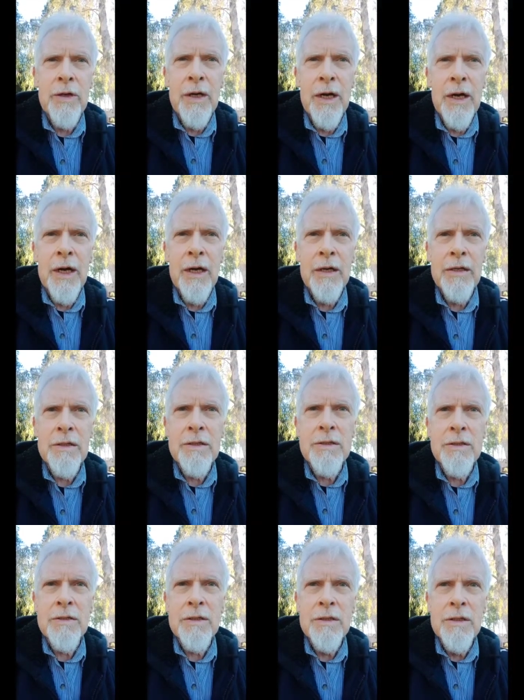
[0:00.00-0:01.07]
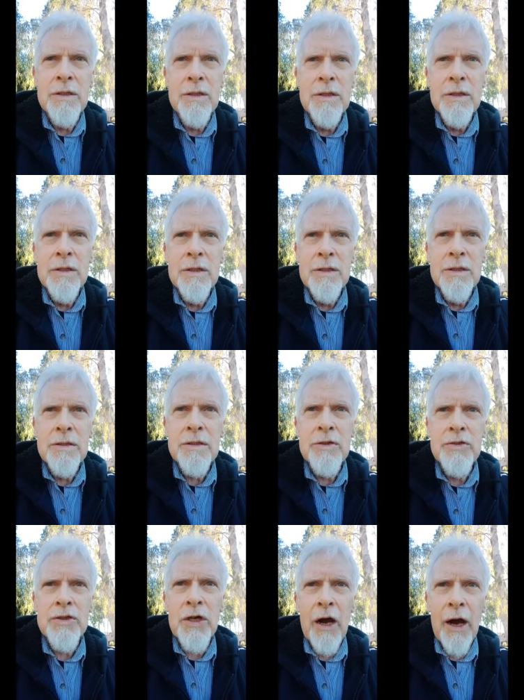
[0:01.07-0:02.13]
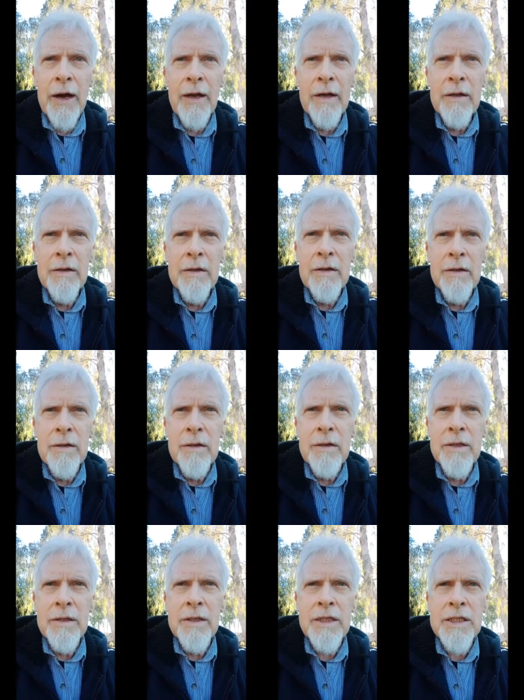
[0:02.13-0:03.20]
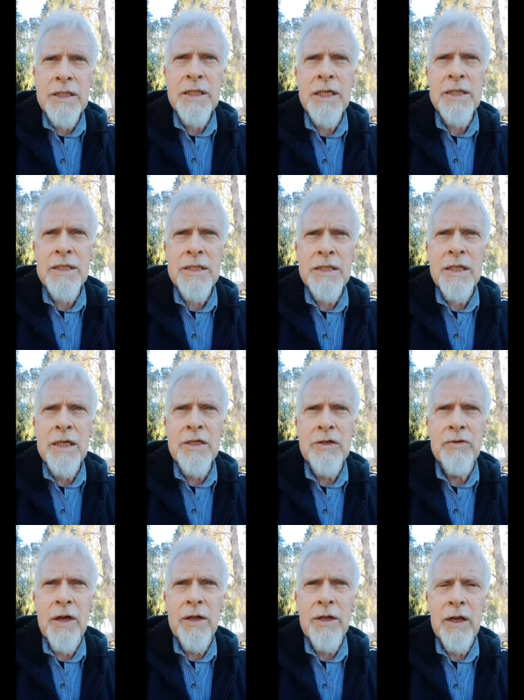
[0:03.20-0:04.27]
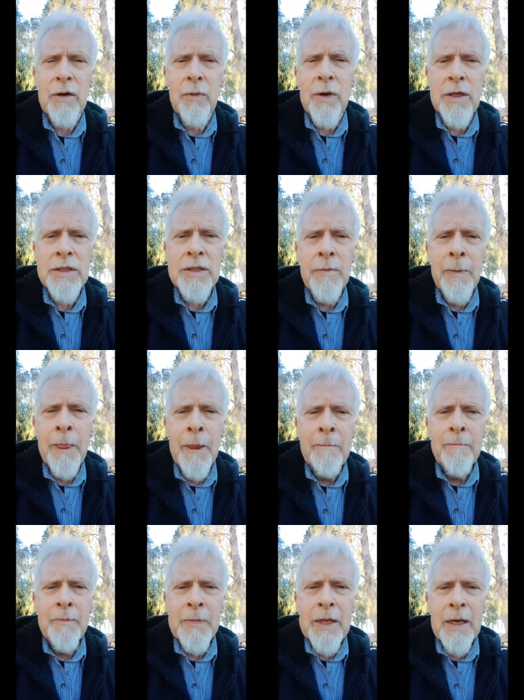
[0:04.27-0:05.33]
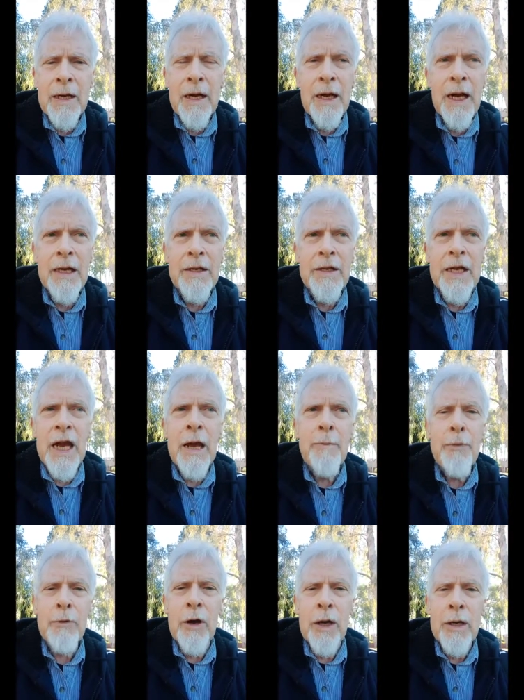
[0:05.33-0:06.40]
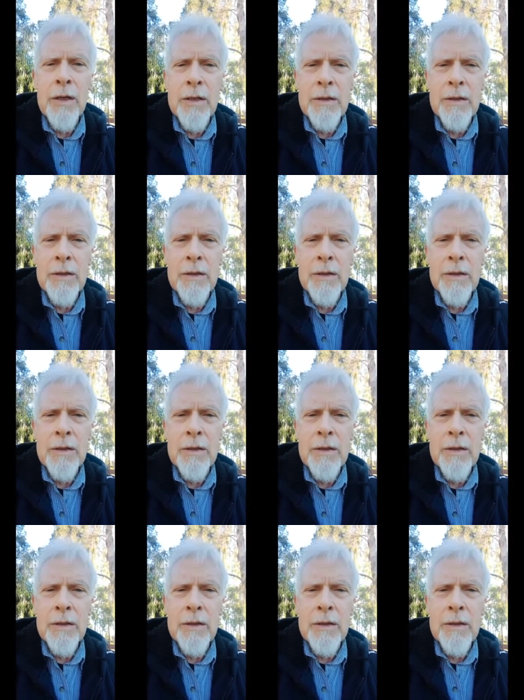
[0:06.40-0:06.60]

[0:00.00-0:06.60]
uh, to China in the 6th century, I think it was. And the emperor